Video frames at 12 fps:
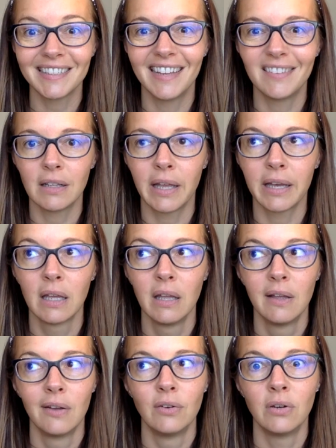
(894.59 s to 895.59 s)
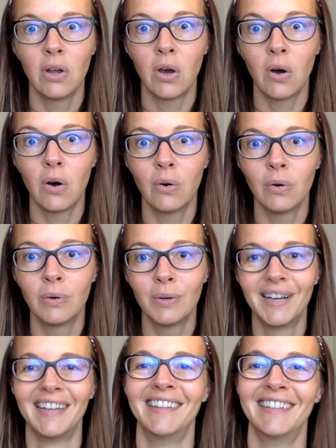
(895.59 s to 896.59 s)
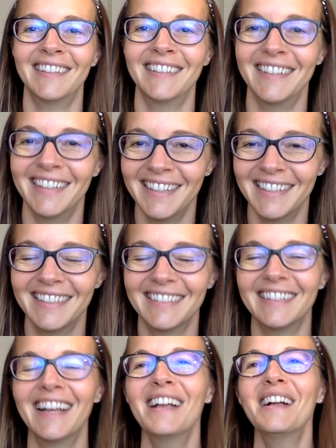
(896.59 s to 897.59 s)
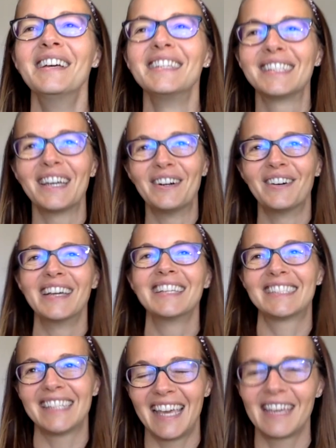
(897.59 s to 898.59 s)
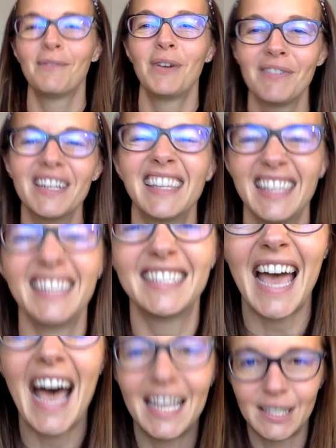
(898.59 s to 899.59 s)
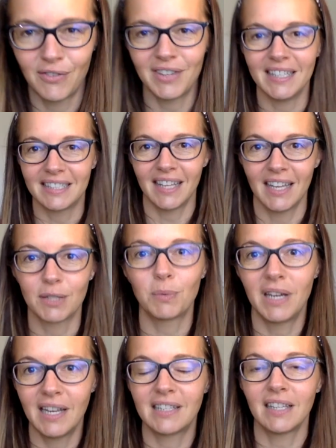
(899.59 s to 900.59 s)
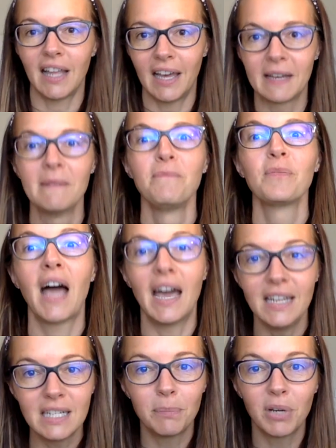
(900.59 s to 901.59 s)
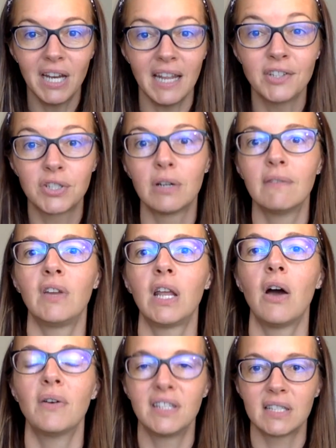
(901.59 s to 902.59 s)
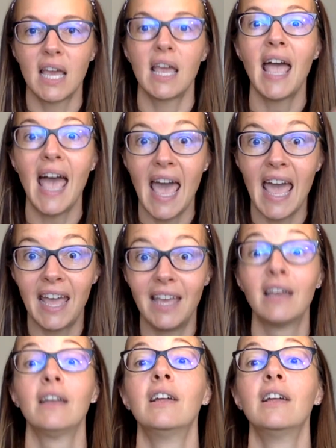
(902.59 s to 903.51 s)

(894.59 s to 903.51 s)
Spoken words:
And they're like, no. So it's like, we really need to ask for these things. We need to I need to put an insert video and say, hey,